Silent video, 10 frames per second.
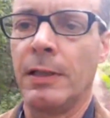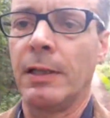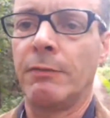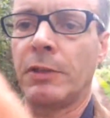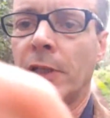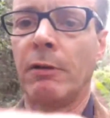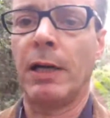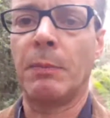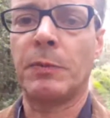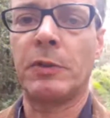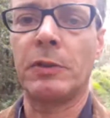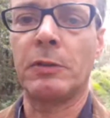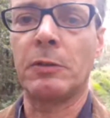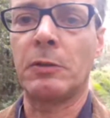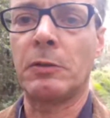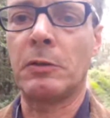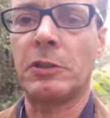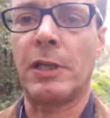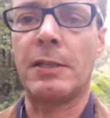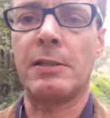I have to go up to
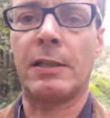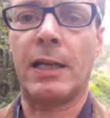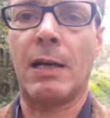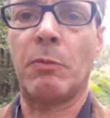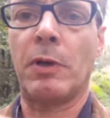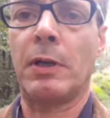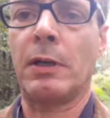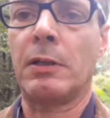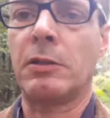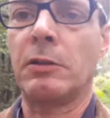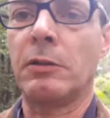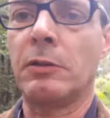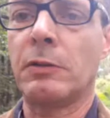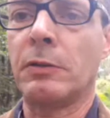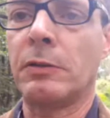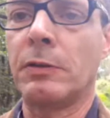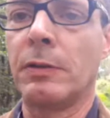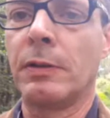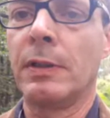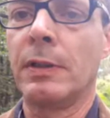change the camera to
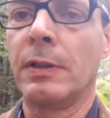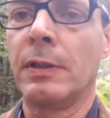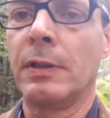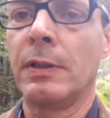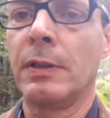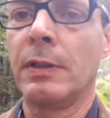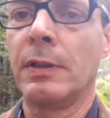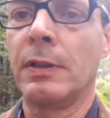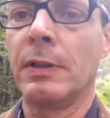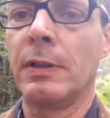front-facing